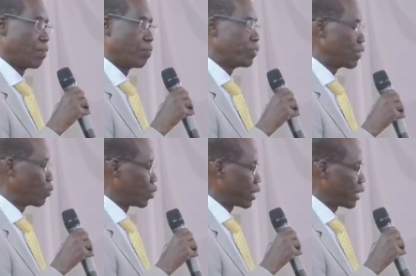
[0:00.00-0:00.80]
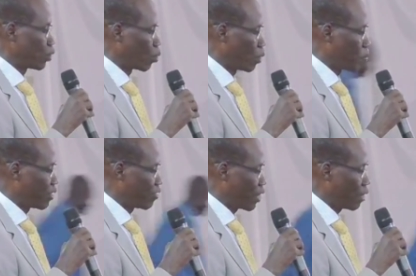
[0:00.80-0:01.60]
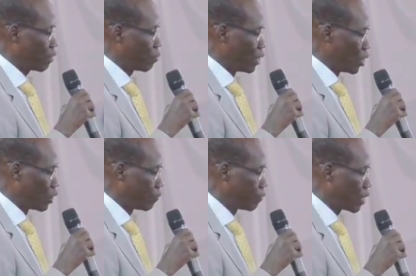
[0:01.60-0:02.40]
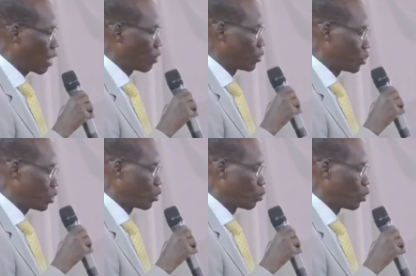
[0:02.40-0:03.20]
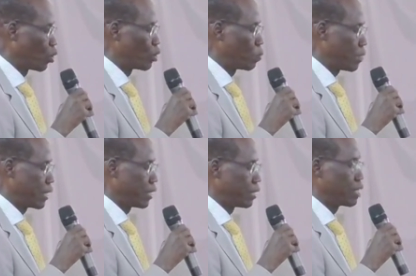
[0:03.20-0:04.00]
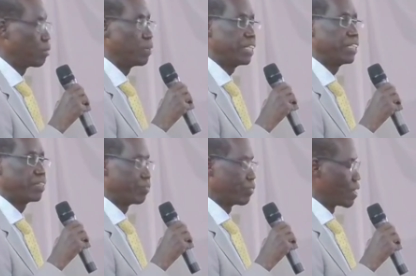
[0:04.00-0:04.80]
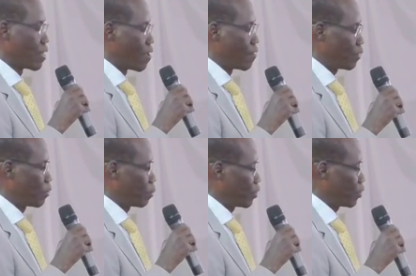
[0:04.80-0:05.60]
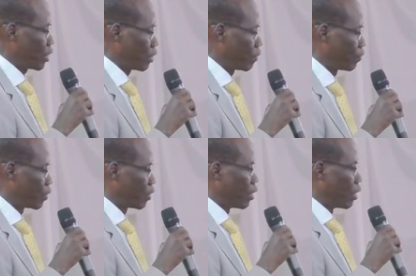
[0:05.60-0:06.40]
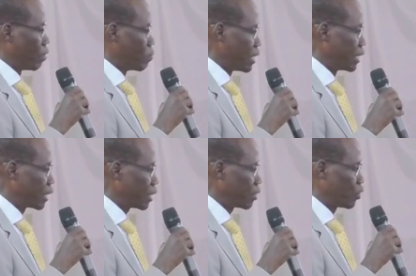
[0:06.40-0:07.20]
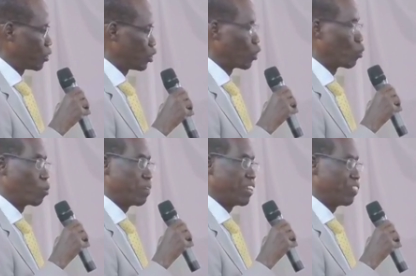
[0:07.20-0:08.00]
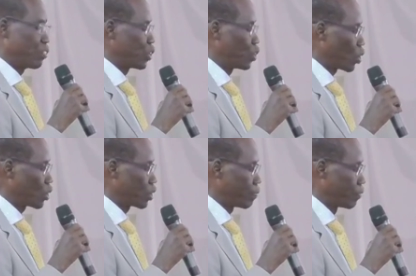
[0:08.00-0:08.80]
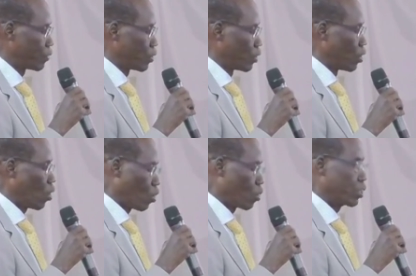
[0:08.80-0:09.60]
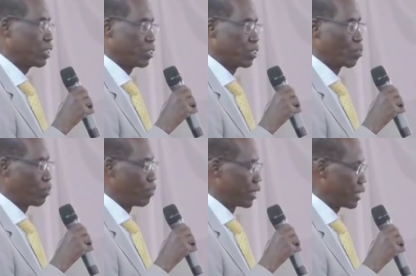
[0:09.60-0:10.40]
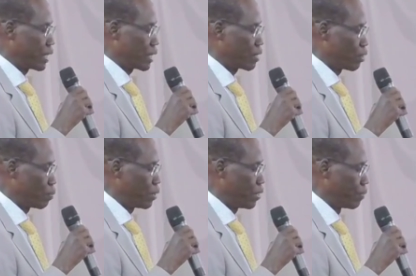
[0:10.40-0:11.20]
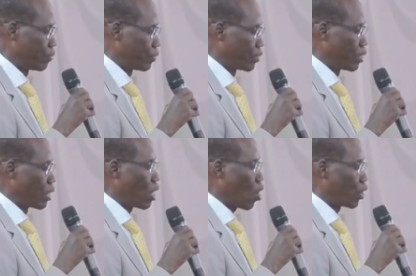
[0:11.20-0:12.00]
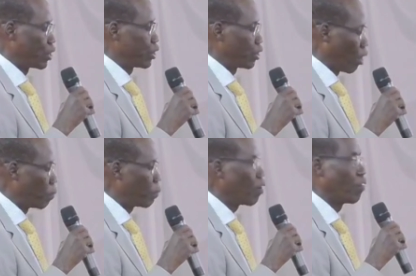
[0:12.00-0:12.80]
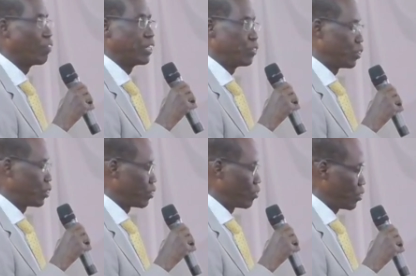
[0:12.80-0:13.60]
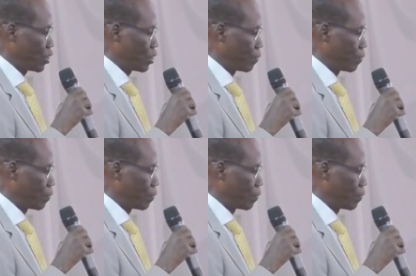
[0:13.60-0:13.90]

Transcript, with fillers: if we raise 1.5 million, our student will only pay the remaining 50%, meaning each student will pay $50 or its equivalent in SSP on the top of the tuition fees.